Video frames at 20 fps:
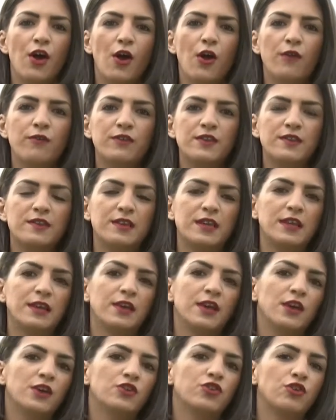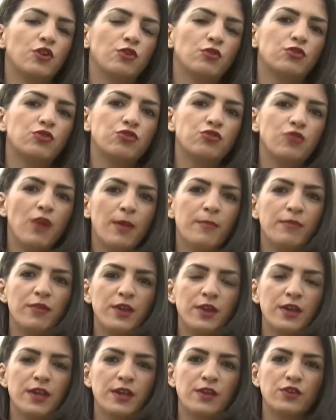Obviously, Donald Trump
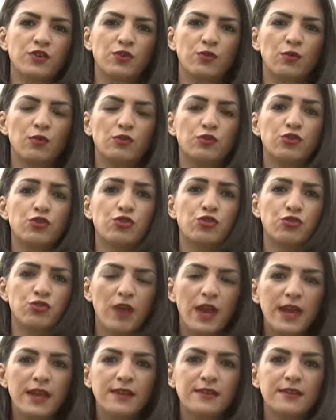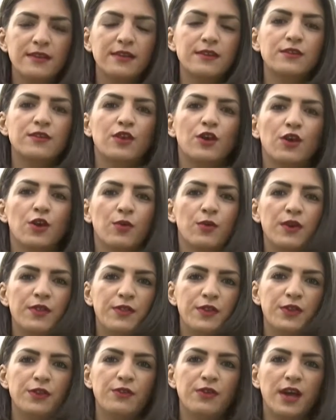looking towards trade deals
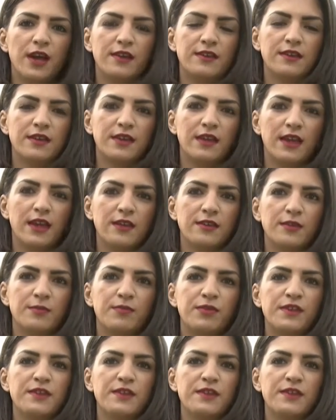with the United Kingdom,